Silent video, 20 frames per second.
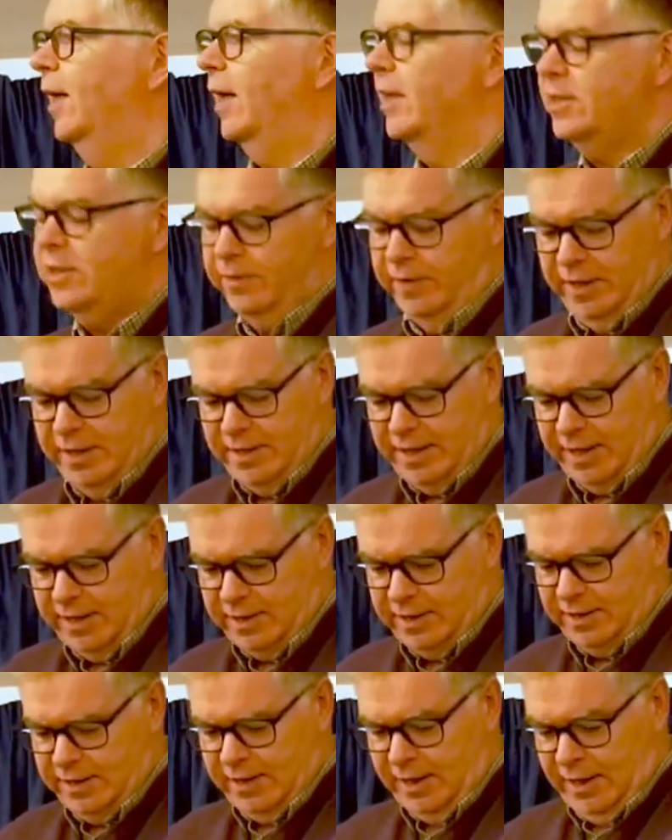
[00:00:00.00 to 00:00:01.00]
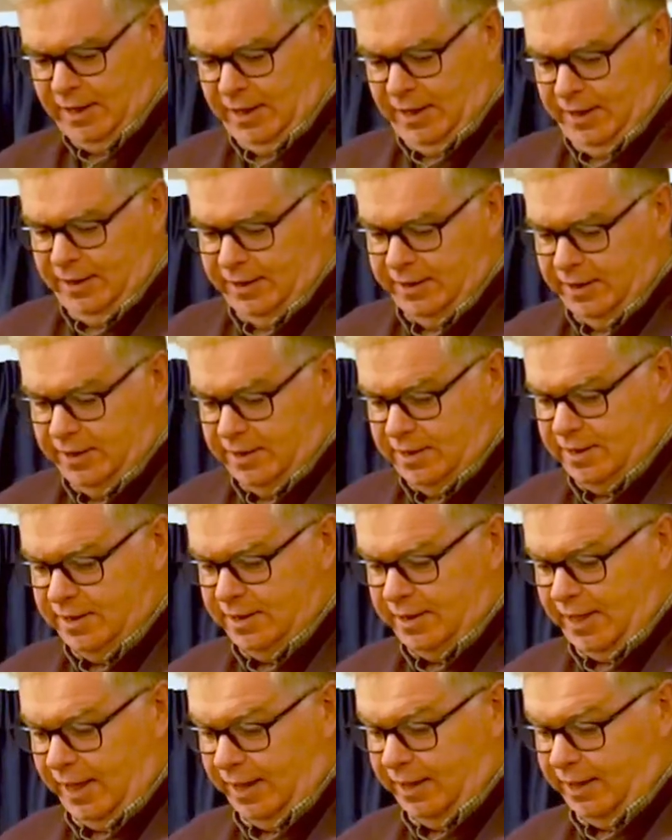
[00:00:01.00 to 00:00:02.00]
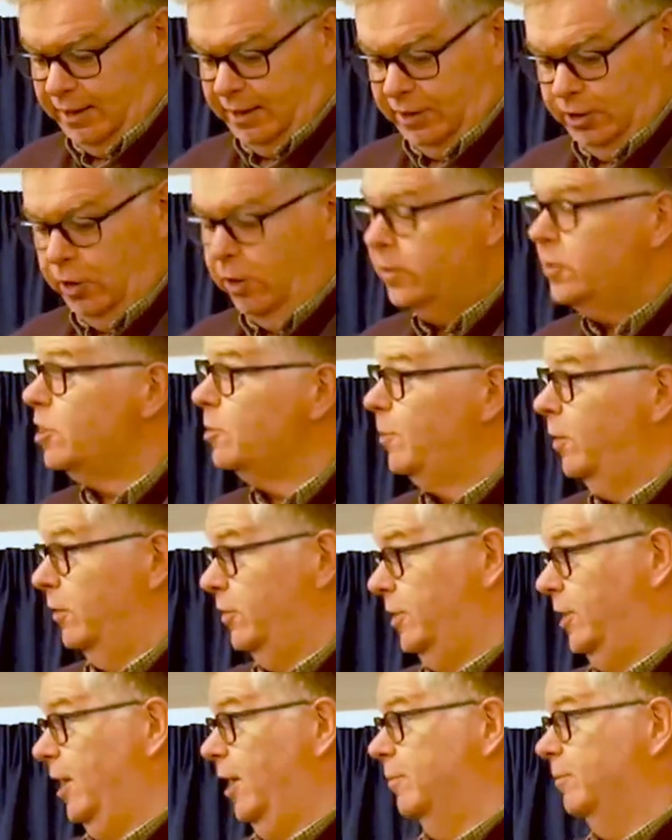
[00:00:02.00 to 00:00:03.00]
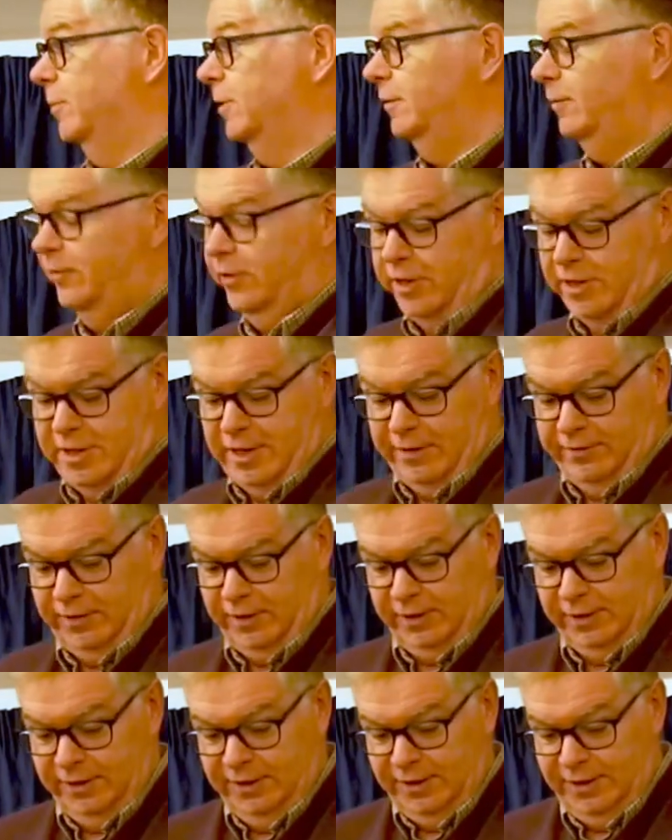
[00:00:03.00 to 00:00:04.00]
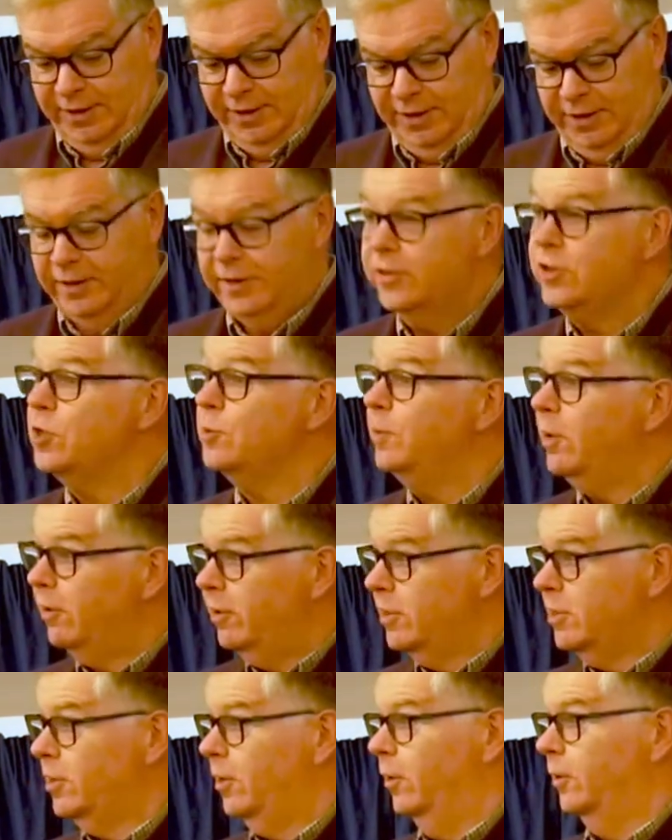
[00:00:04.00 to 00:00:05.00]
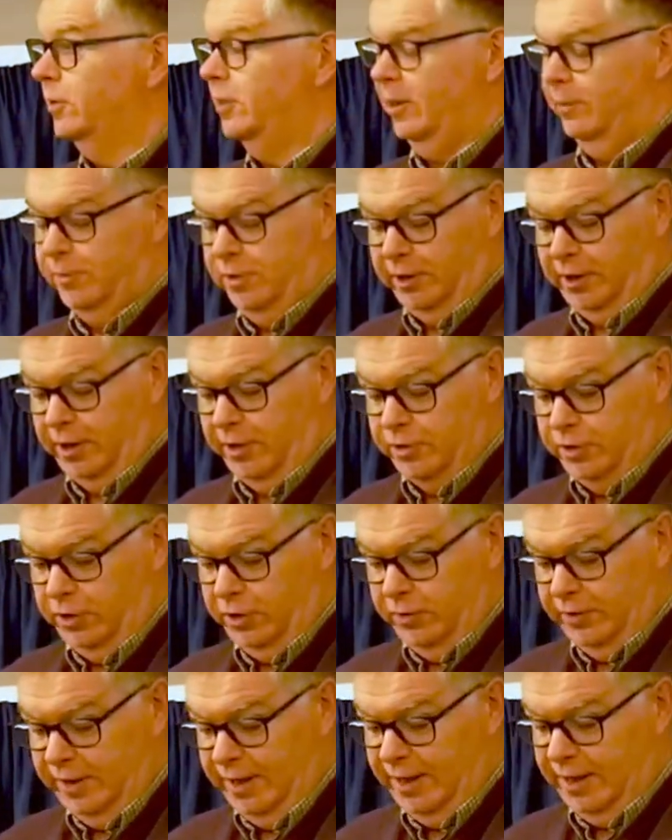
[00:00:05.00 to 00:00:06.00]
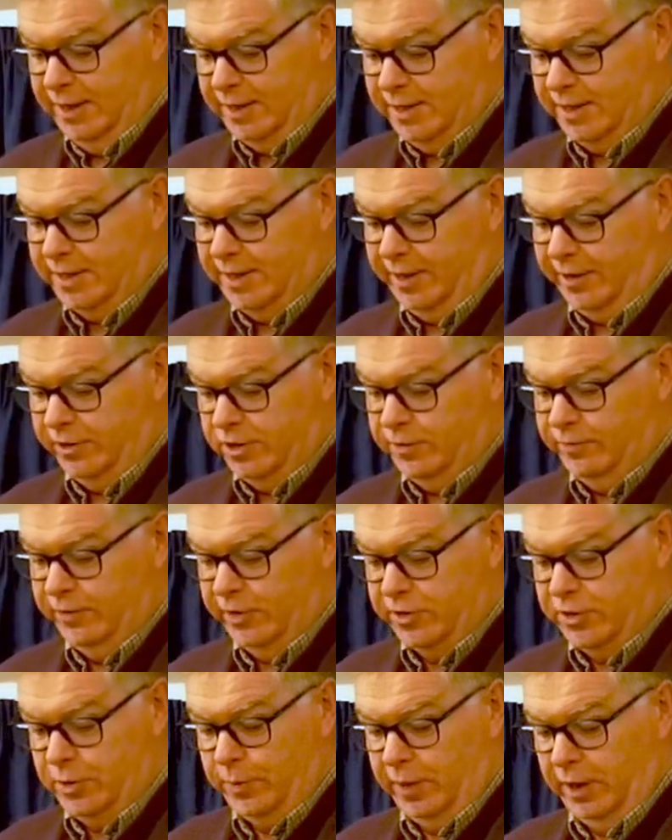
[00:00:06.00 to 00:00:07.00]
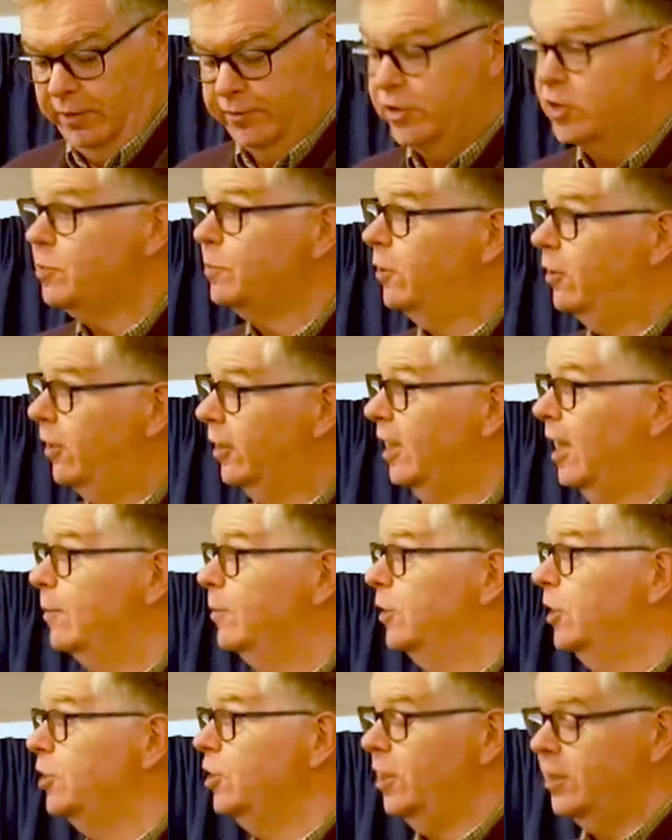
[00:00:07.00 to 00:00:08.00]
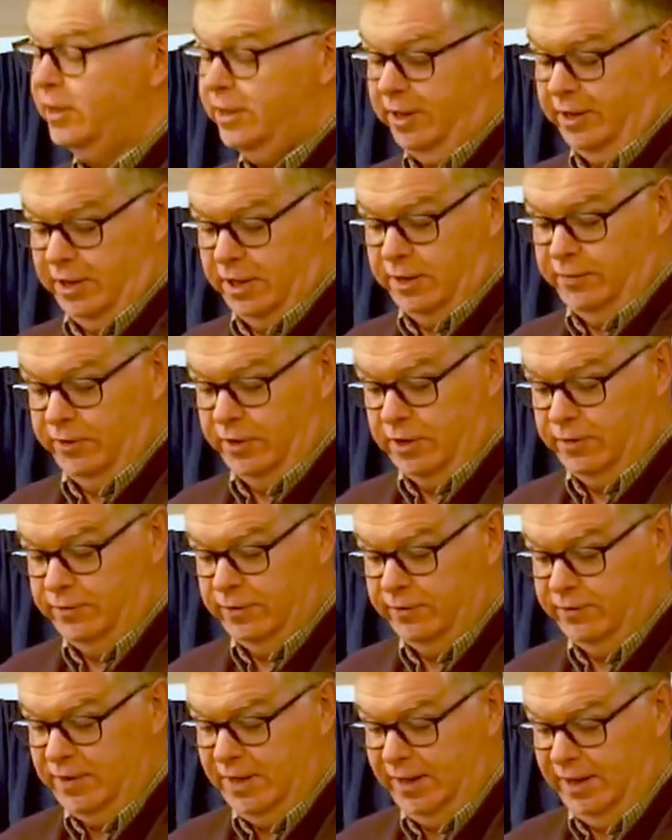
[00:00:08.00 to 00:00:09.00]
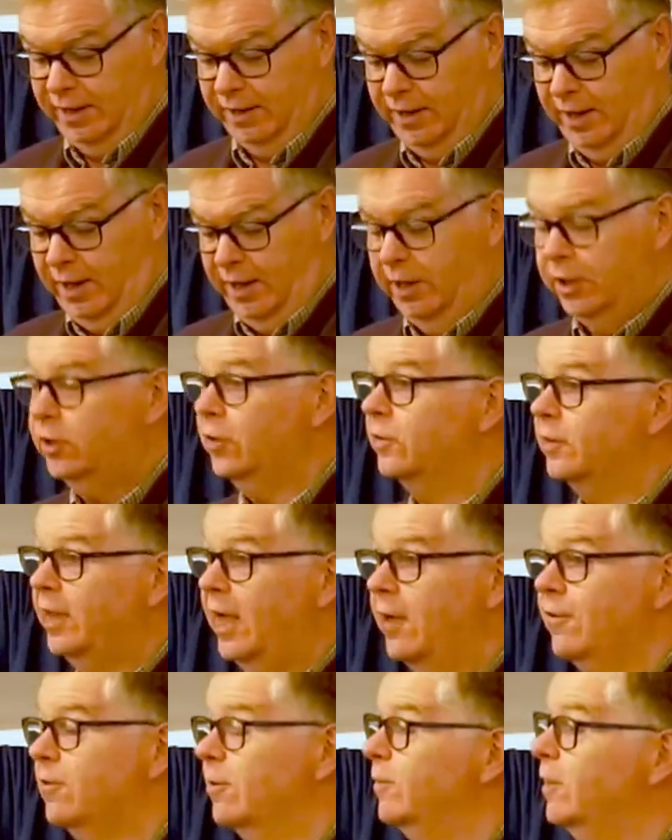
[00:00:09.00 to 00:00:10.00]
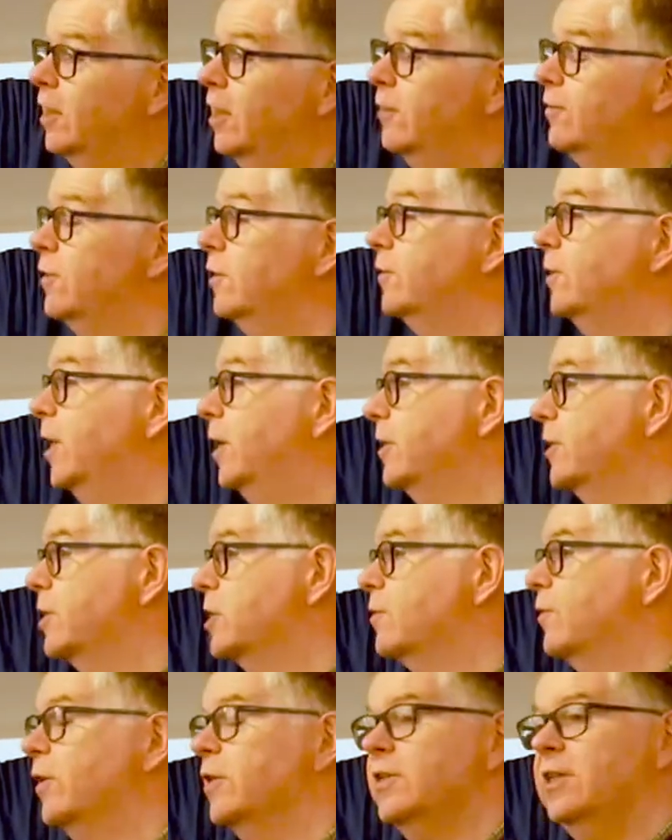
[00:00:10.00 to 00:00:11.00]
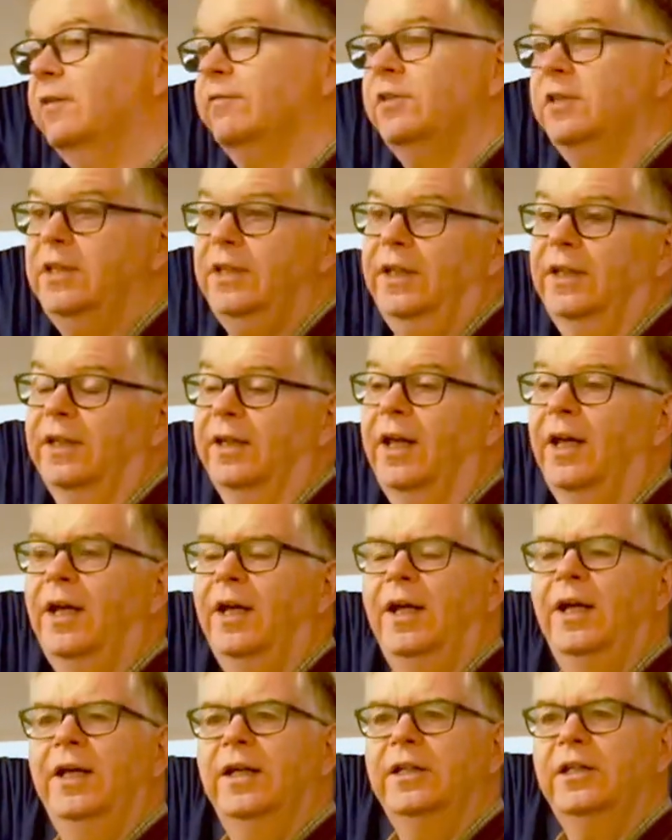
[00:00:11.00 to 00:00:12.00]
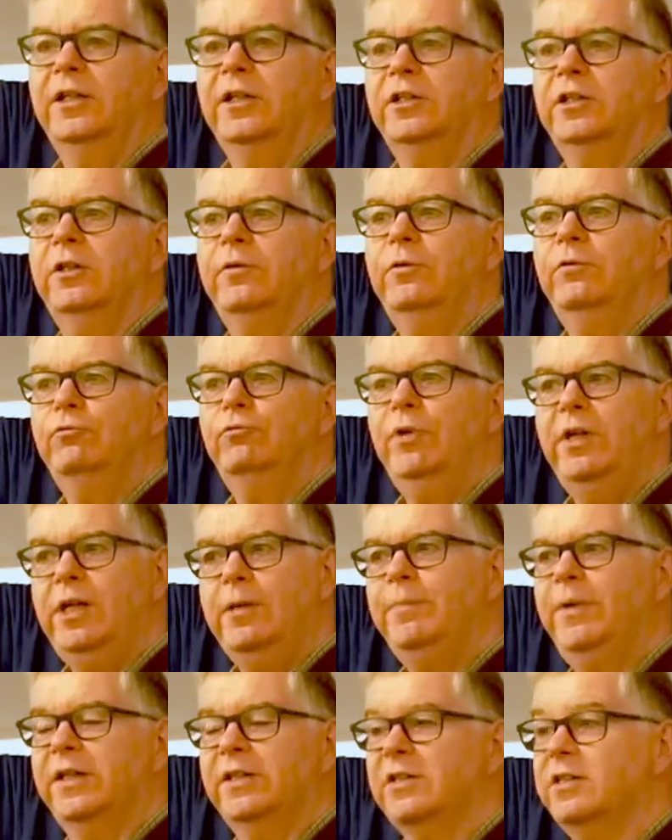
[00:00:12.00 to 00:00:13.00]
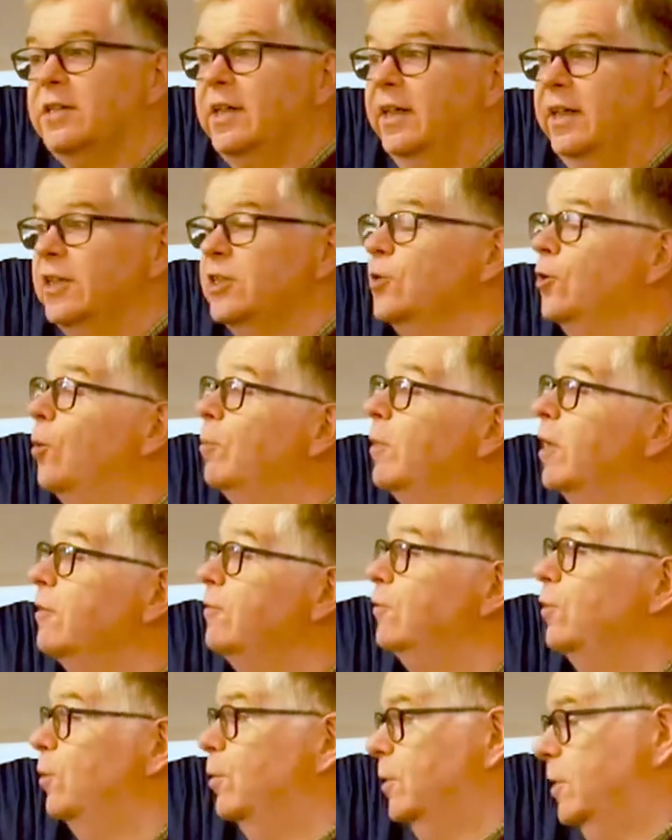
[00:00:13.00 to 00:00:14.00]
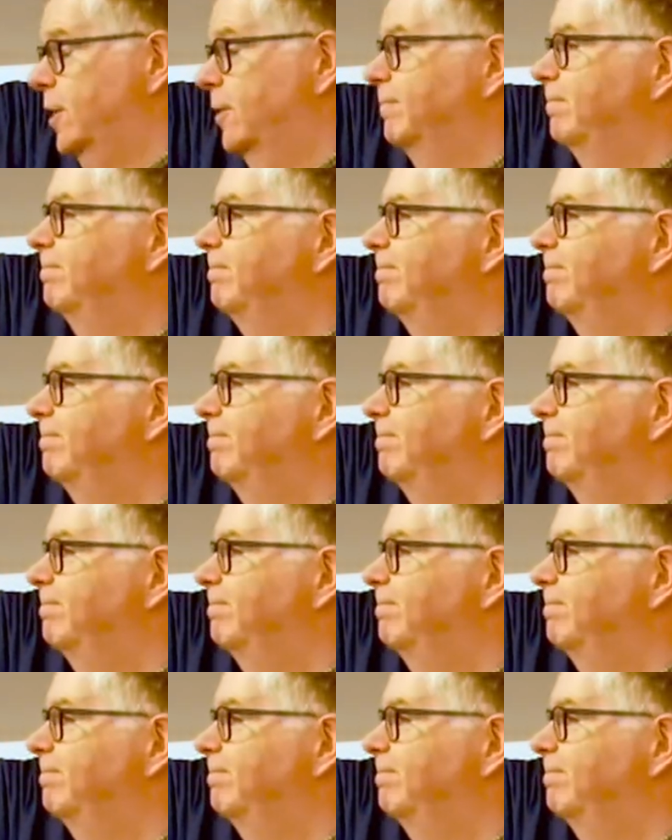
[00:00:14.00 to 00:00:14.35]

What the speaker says: And so he says that God spoke to him, verse 7. The Spirit told him to go to Cornelius' house, verse 12. The Spirit came on the Gentiles, verse 15. God gave them the gift of tongues, verse 17. So really Peter's saying it's not my fault.